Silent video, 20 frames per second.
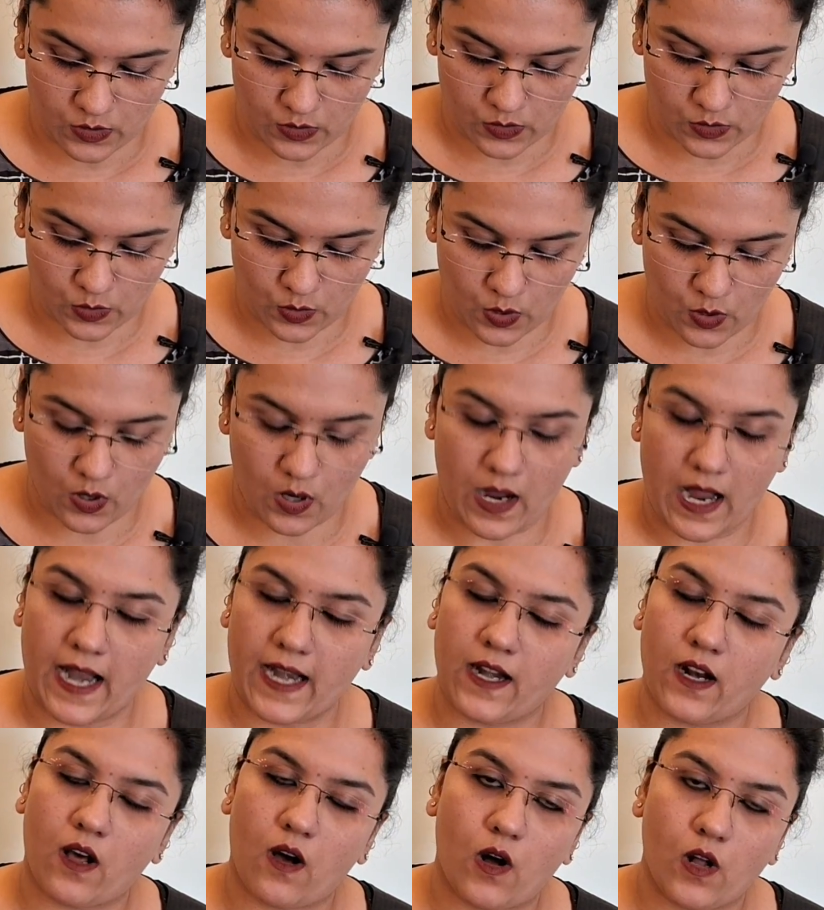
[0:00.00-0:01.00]
so
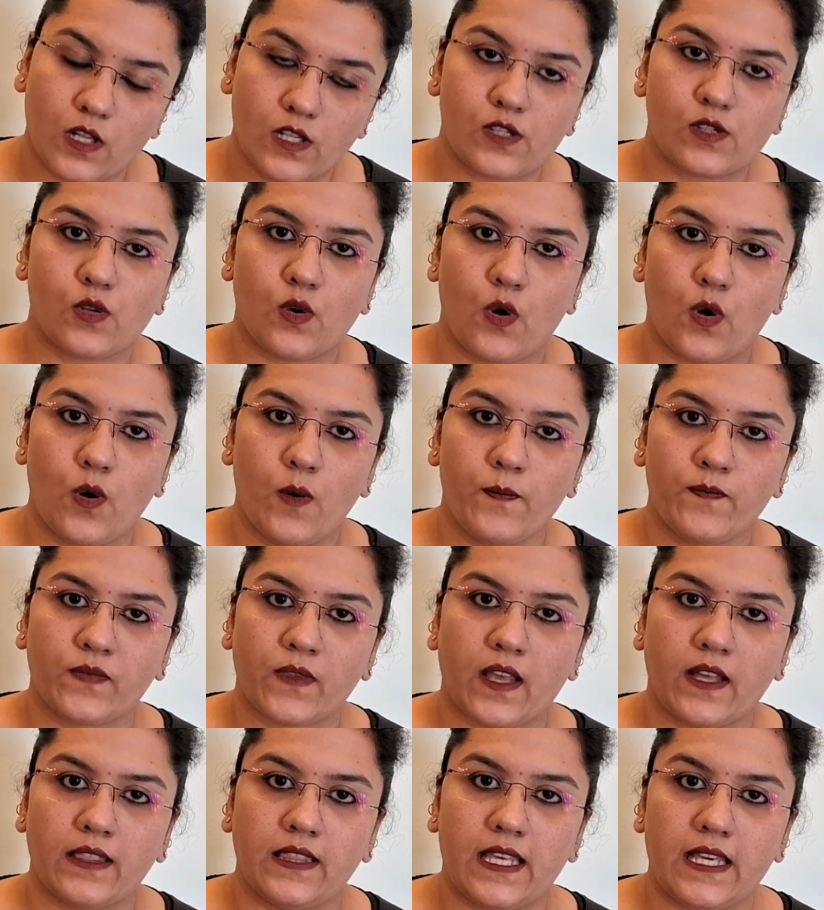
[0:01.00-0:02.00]
and also
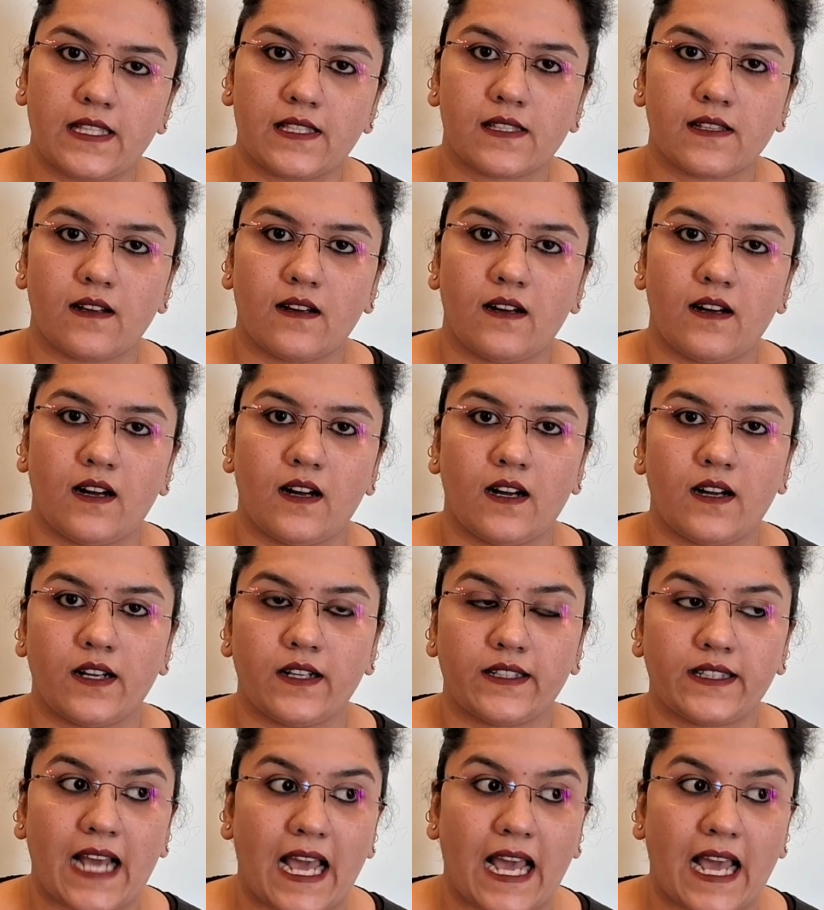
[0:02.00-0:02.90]
these uh,